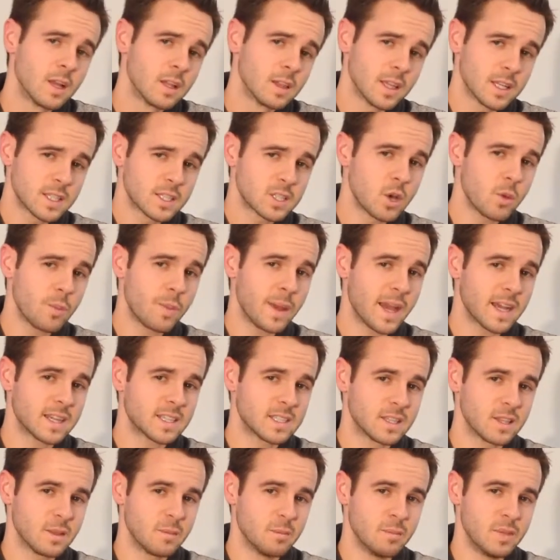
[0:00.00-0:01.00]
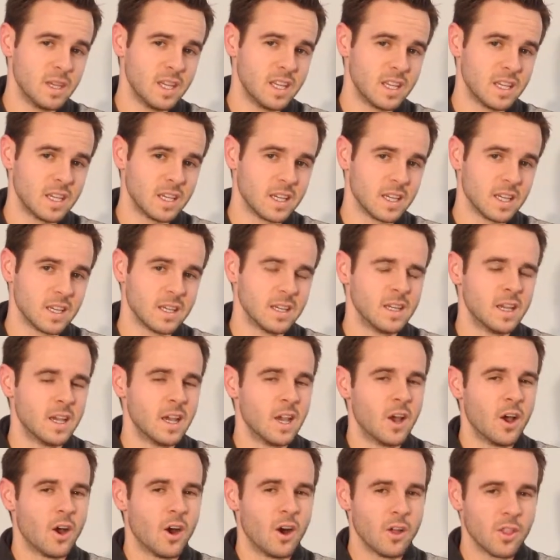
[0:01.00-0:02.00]
let's go back to the median.
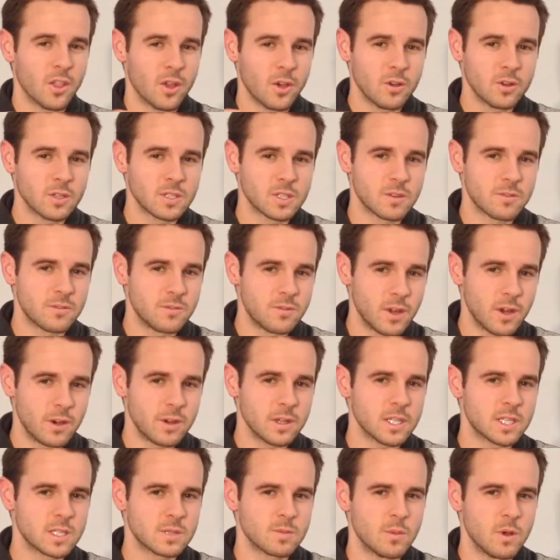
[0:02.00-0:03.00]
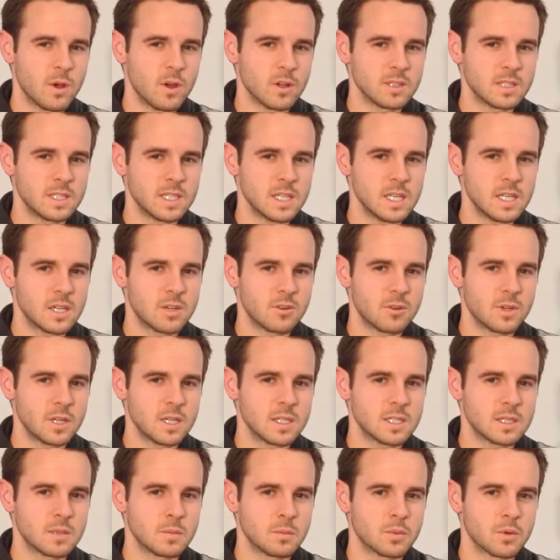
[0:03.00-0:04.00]
Although it's a very small
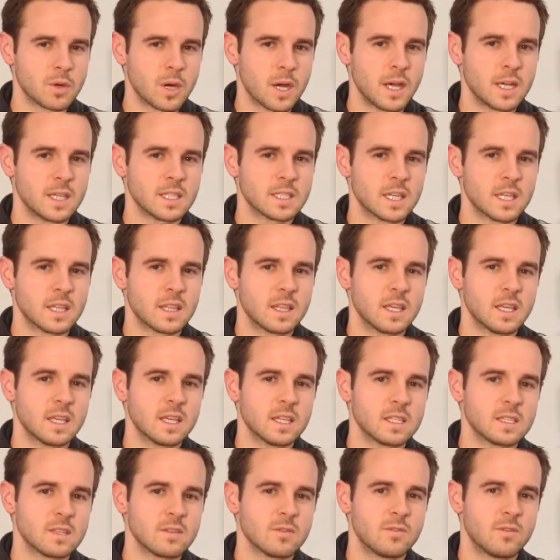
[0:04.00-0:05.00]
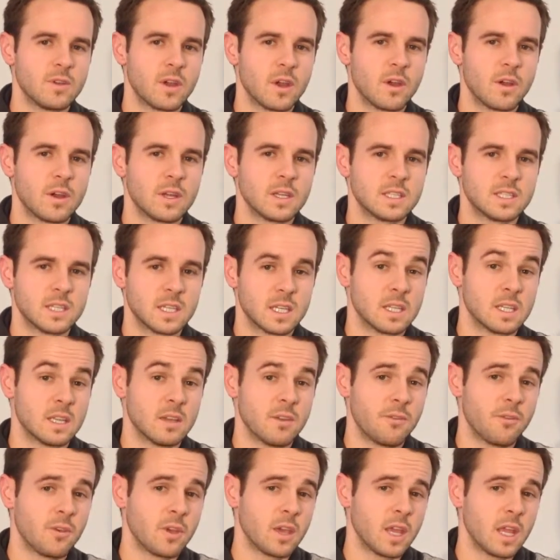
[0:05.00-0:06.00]
decrease in price, I think it's a very
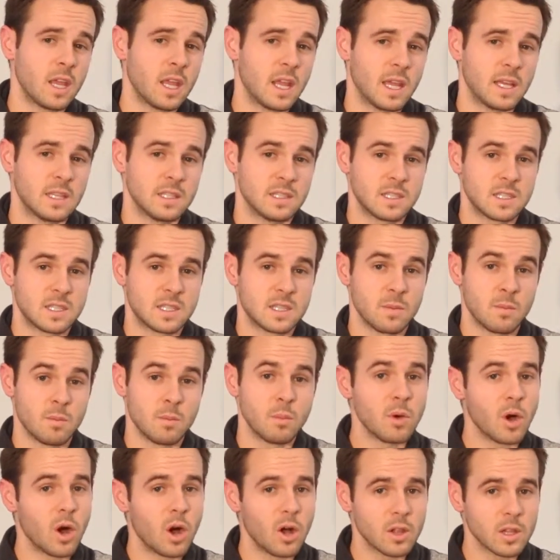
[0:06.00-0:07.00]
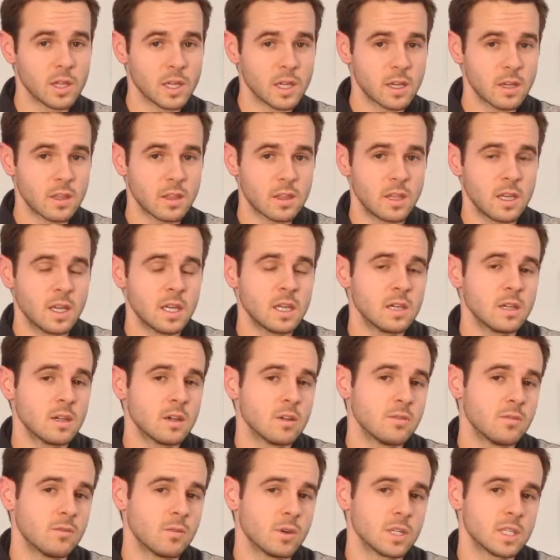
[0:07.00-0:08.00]
significant and symbolic thing
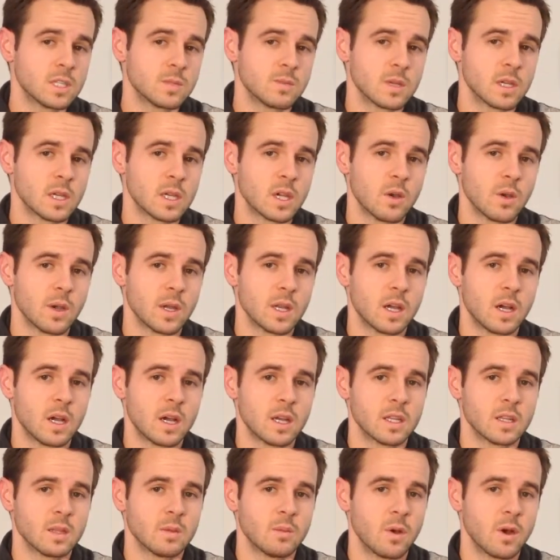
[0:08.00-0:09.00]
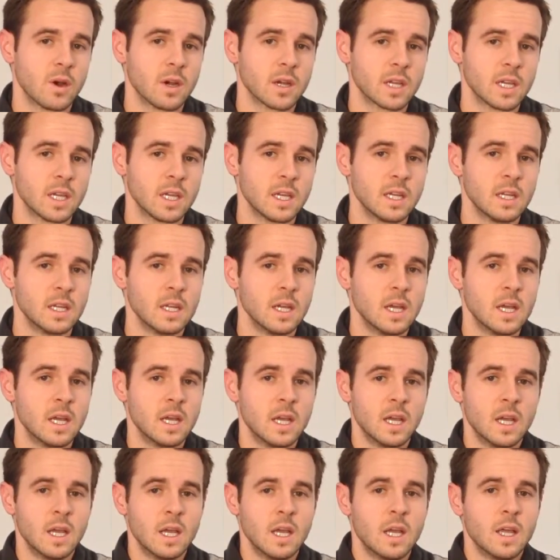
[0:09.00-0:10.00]
of what's been going on in the market.
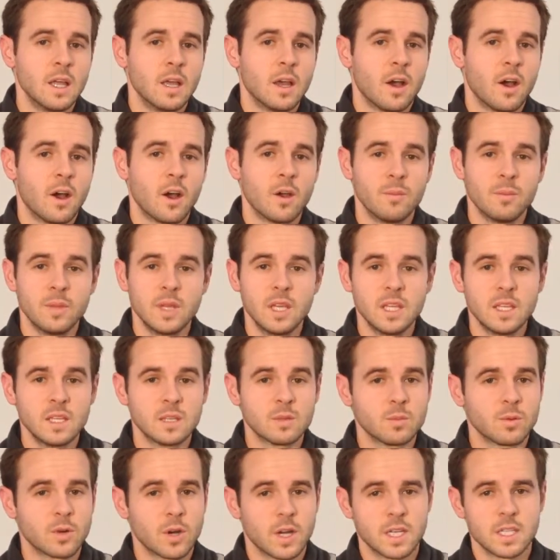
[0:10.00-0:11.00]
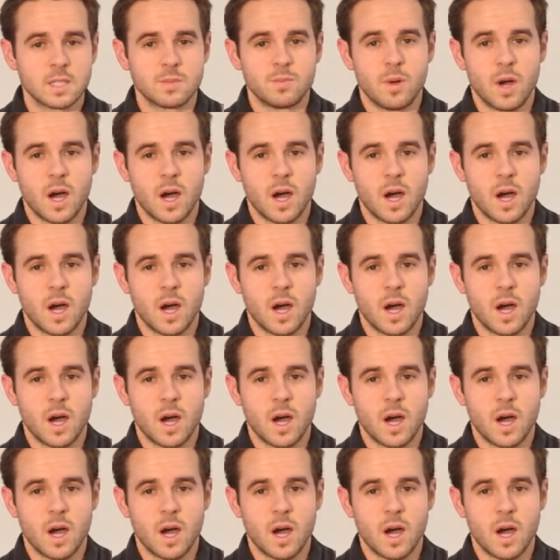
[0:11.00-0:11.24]
Our median price